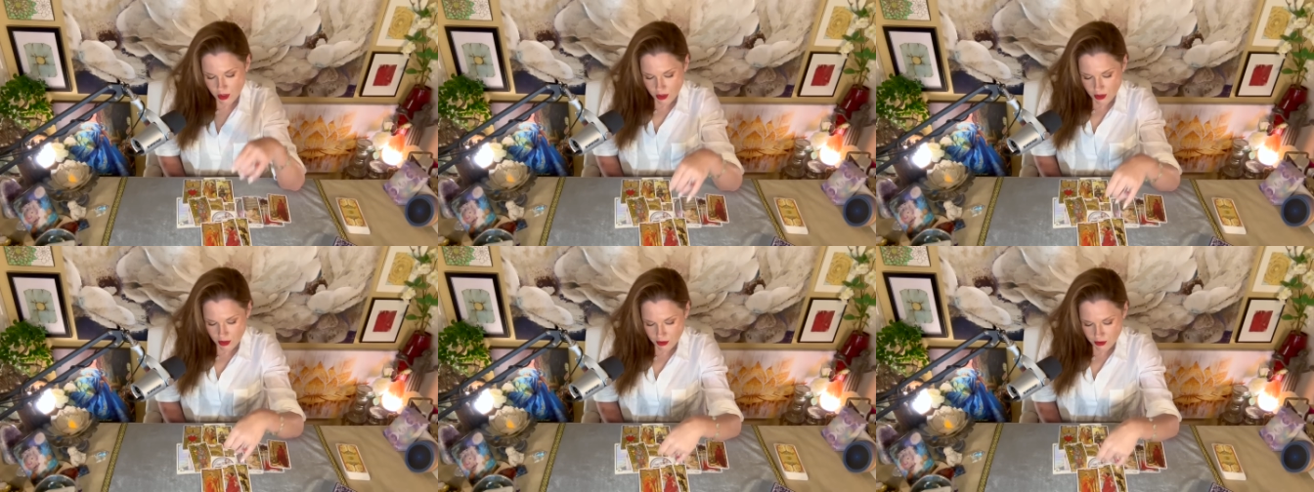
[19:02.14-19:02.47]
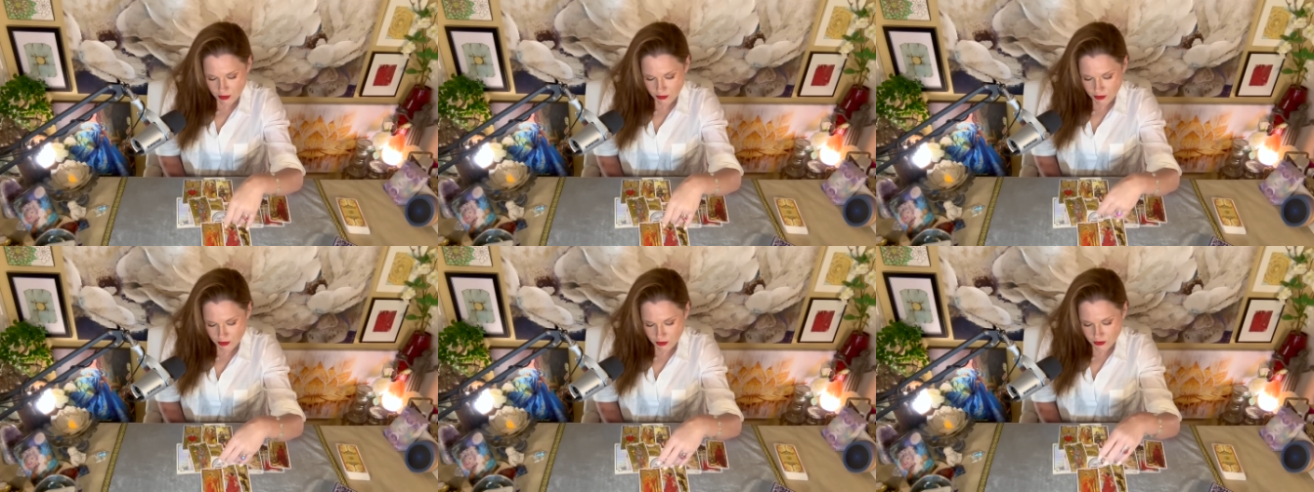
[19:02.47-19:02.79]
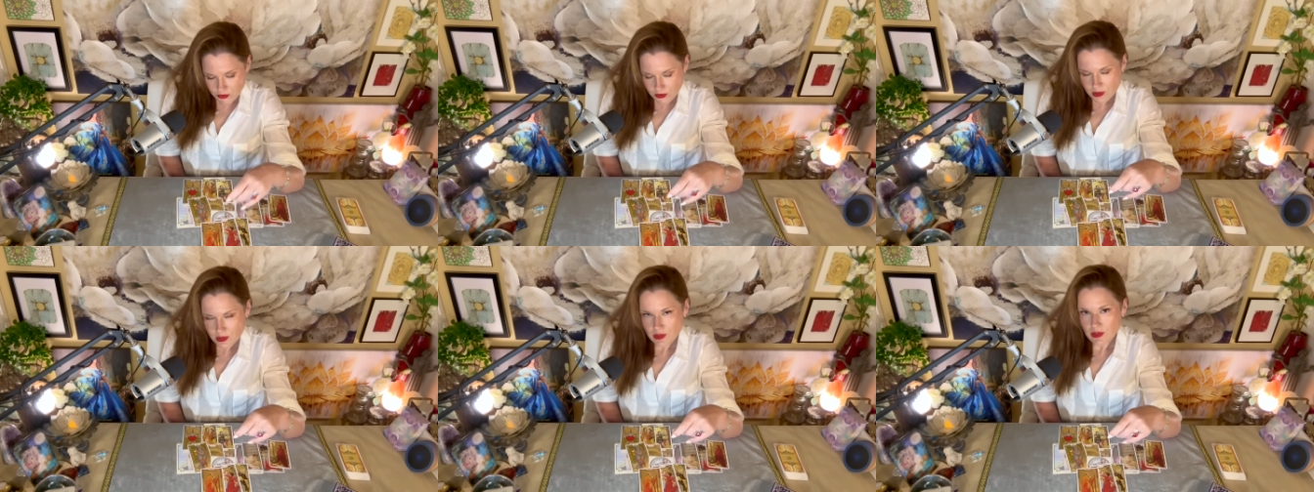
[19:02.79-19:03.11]
I know what your
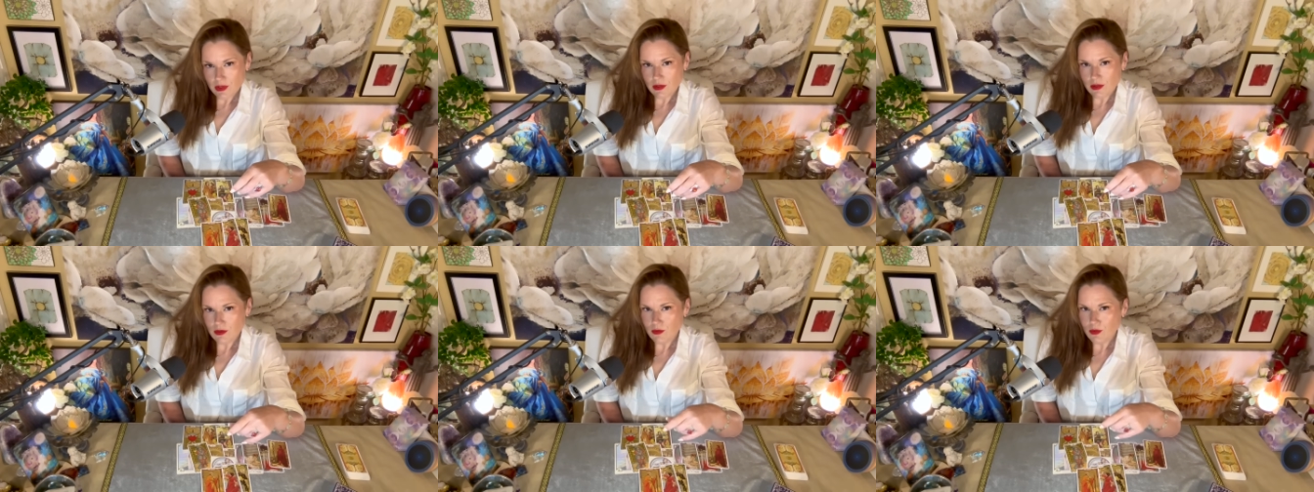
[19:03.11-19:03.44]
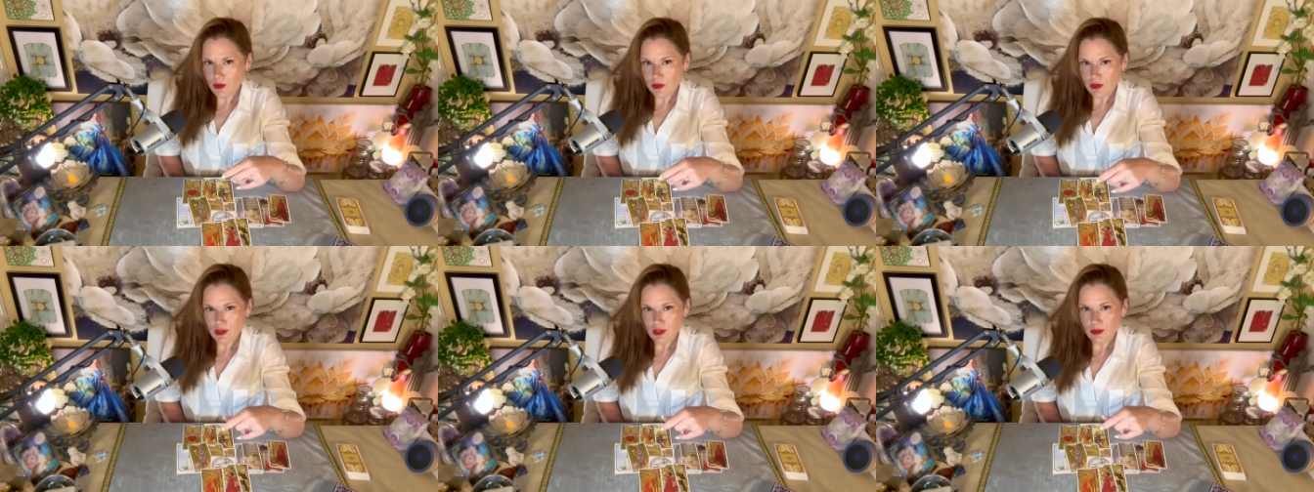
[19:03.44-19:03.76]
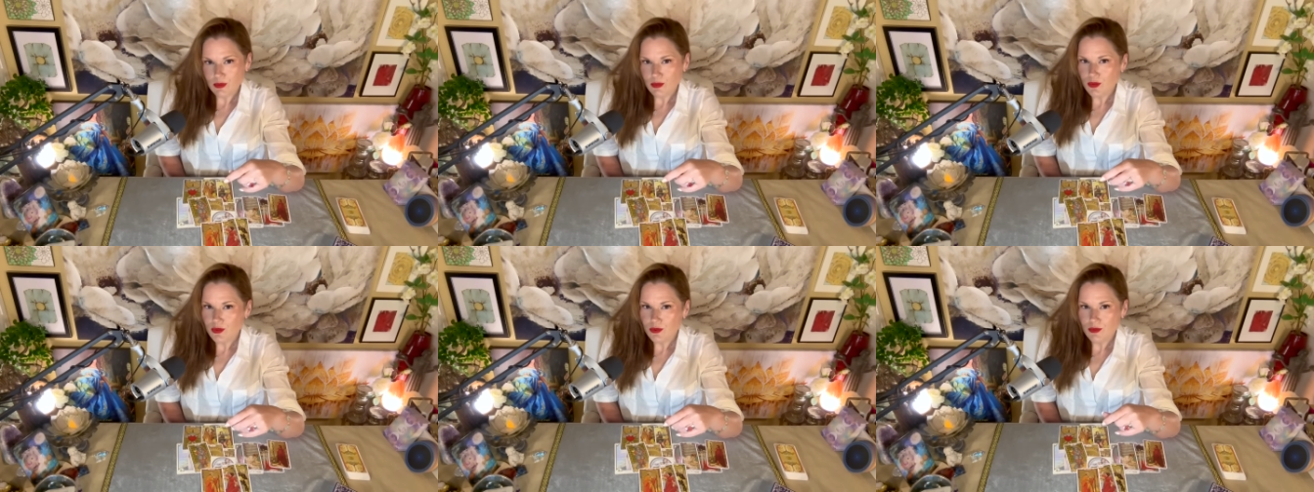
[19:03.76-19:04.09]
strengths are, they're very
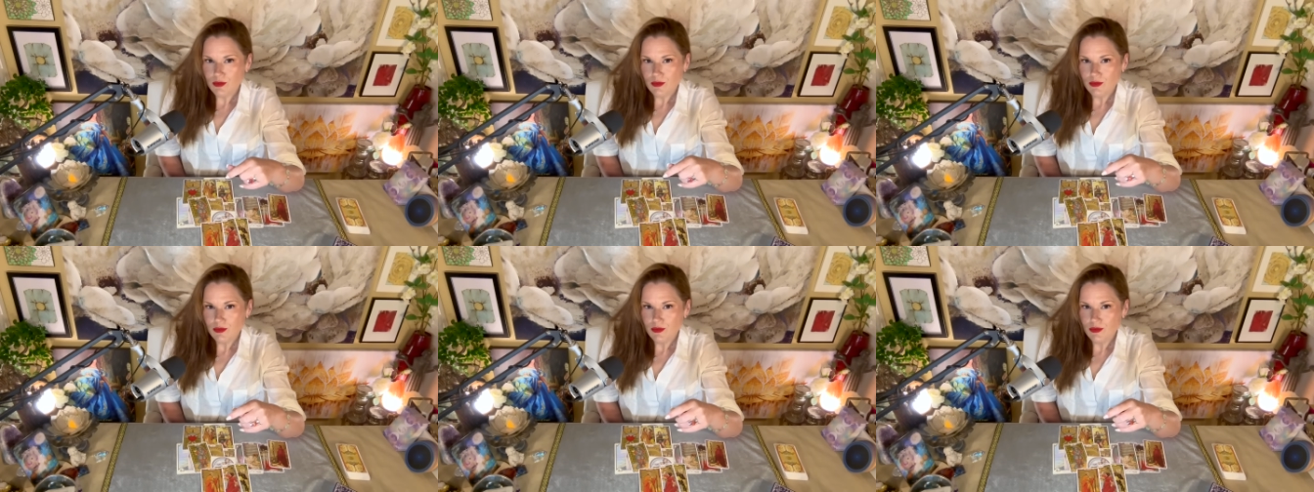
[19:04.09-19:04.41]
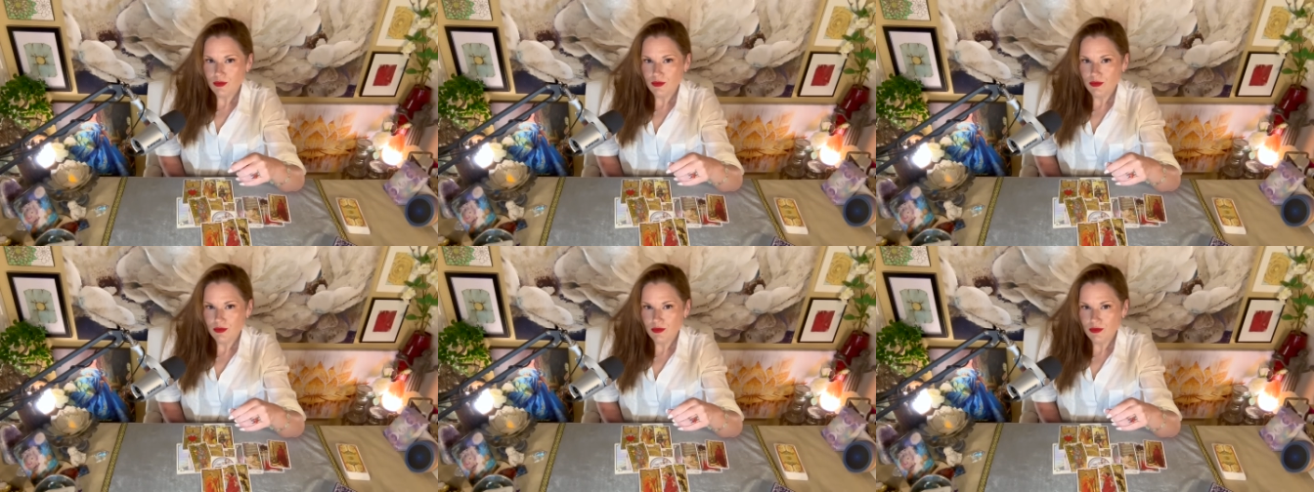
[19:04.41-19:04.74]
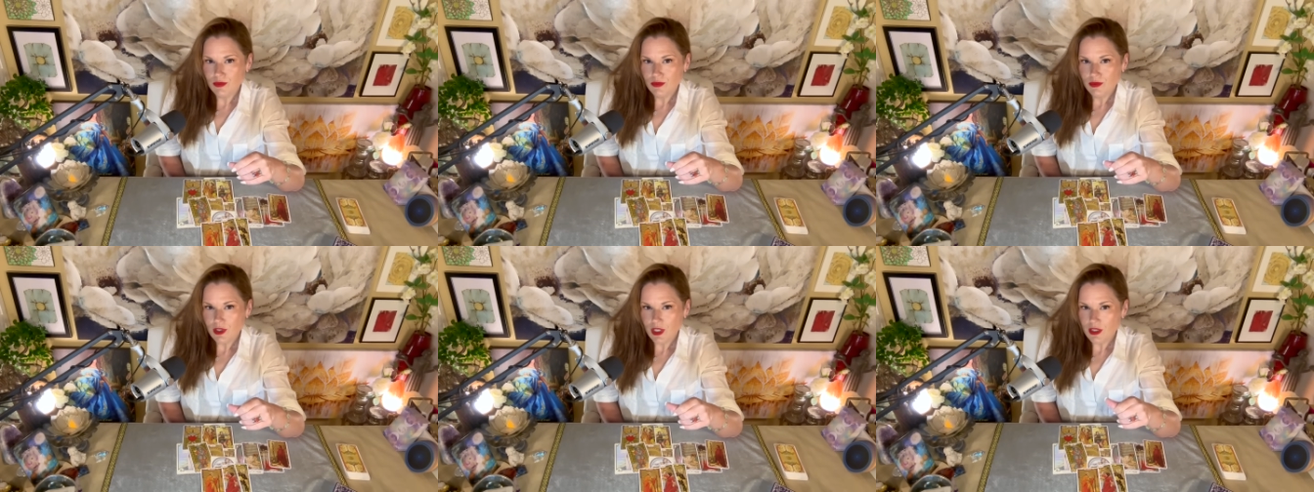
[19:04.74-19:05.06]
simple,
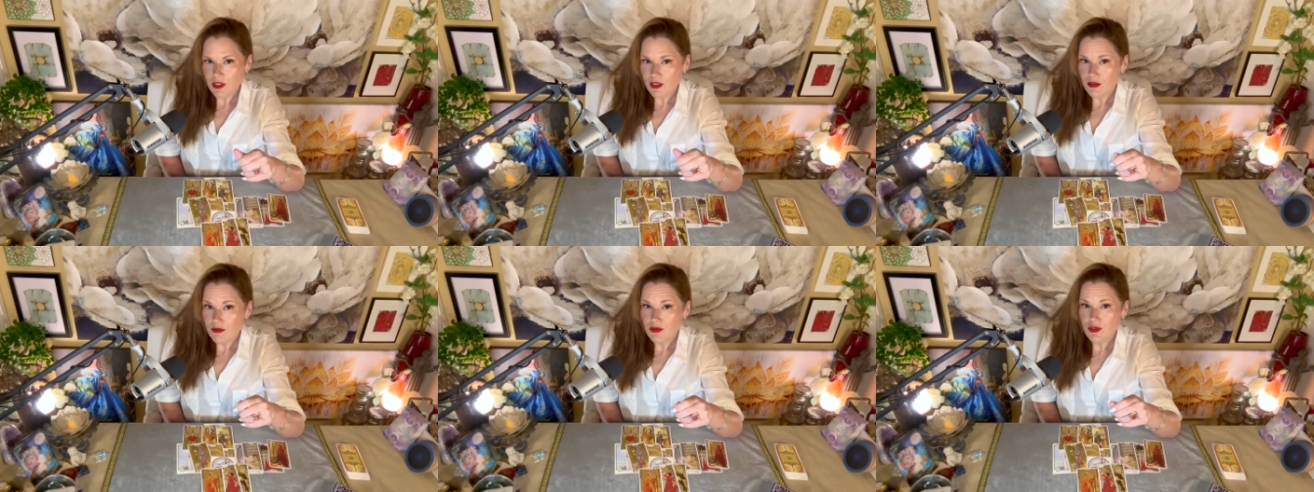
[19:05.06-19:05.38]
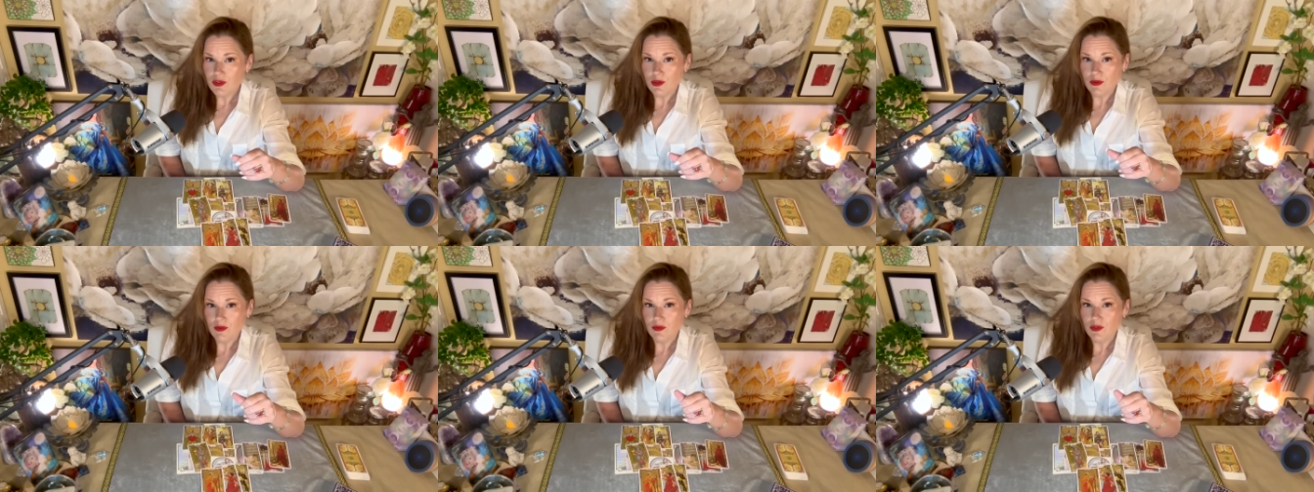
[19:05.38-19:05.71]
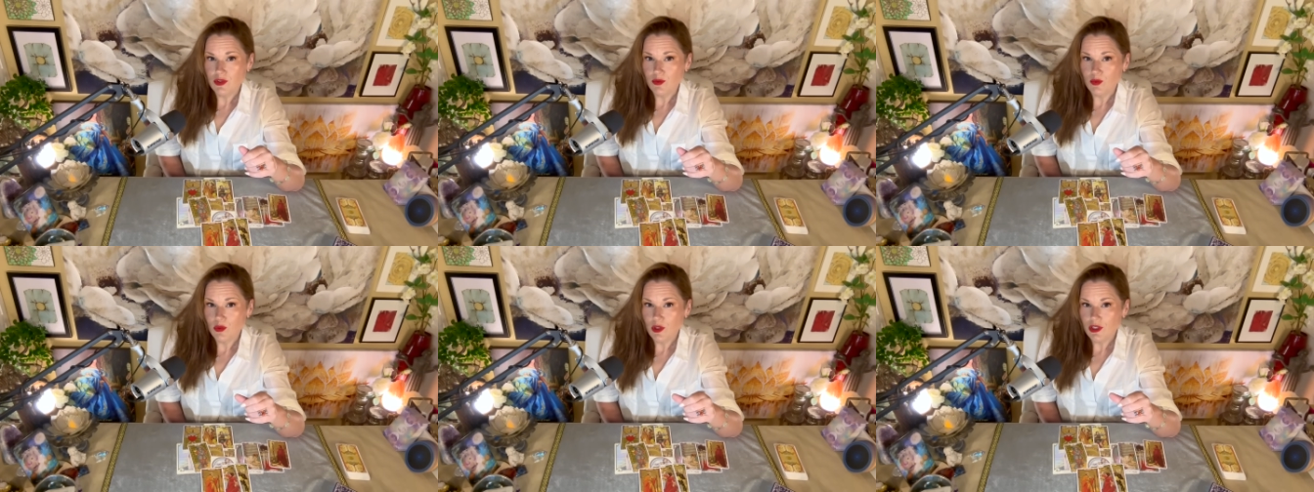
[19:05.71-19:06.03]
and they have served
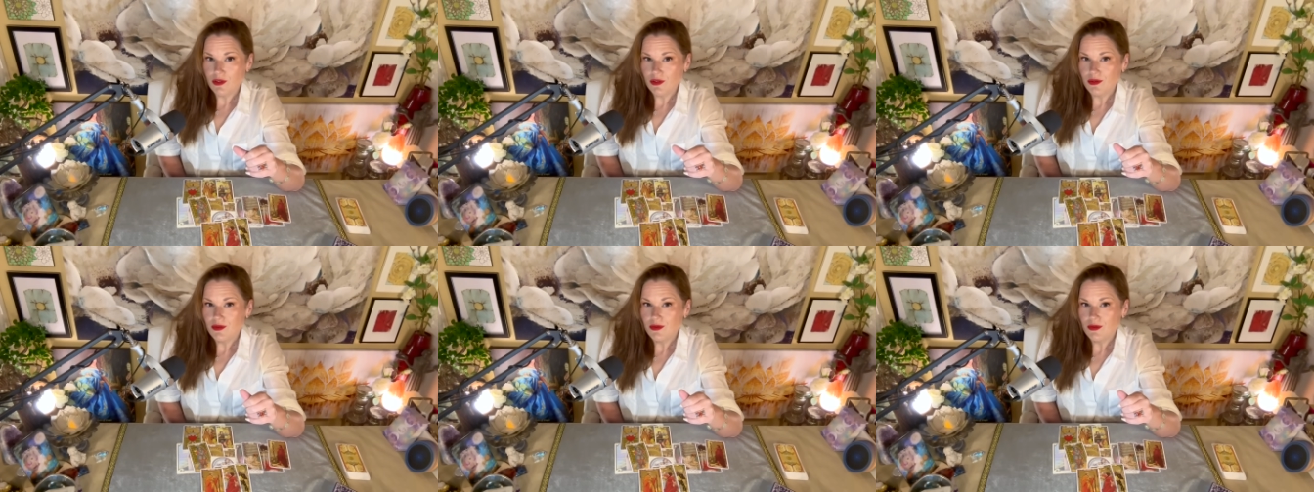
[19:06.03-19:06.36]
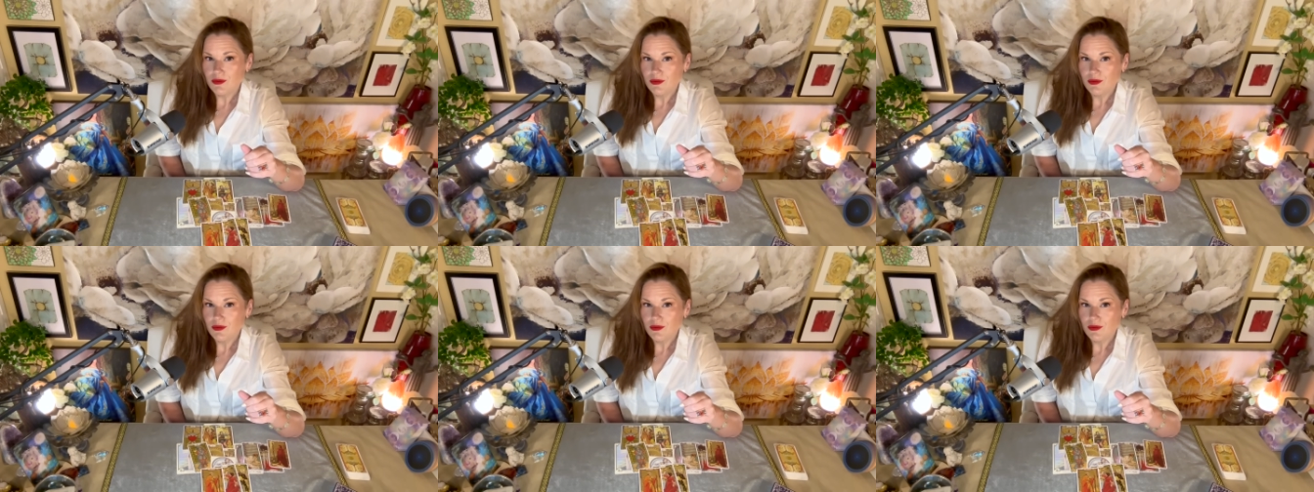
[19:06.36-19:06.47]
you well.